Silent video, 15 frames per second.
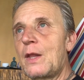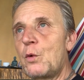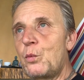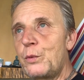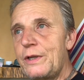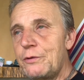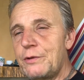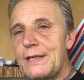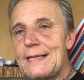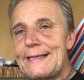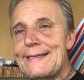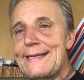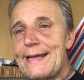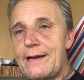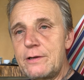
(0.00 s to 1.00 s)
we really
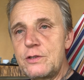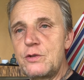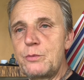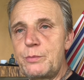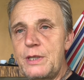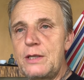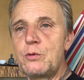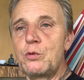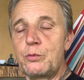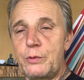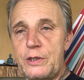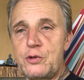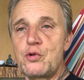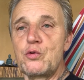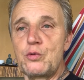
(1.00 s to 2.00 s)
dare to be who
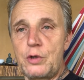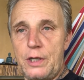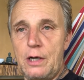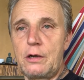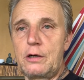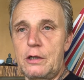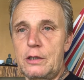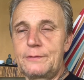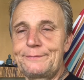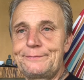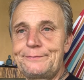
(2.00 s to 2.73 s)
we truly are.